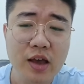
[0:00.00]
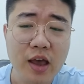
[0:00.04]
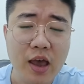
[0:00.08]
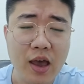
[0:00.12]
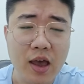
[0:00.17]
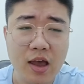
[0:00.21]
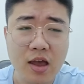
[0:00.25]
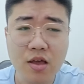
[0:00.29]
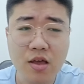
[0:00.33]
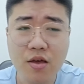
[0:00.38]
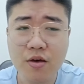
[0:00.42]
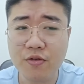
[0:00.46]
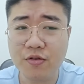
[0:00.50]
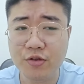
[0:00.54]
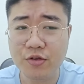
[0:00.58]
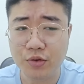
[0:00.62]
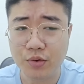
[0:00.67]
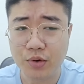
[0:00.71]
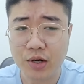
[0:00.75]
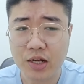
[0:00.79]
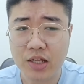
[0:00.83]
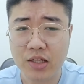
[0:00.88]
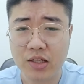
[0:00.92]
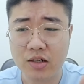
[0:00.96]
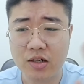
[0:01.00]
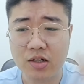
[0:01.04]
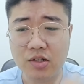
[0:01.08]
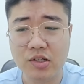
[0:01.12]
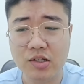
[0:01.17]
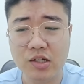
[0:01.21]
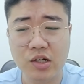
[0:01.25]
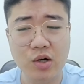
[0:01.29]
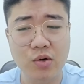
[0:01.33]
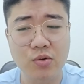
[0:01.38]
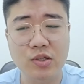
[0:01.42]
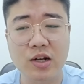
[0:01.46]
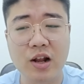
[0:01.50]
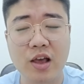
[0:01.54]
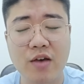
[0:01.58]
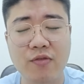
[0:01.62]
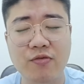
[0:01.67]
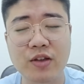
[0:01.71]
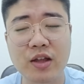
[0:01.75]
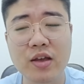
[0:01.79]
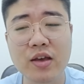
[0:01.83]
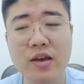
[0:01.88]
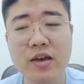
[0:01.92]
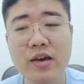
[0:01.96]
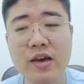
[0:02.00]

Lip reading: and 3-digit zeros left.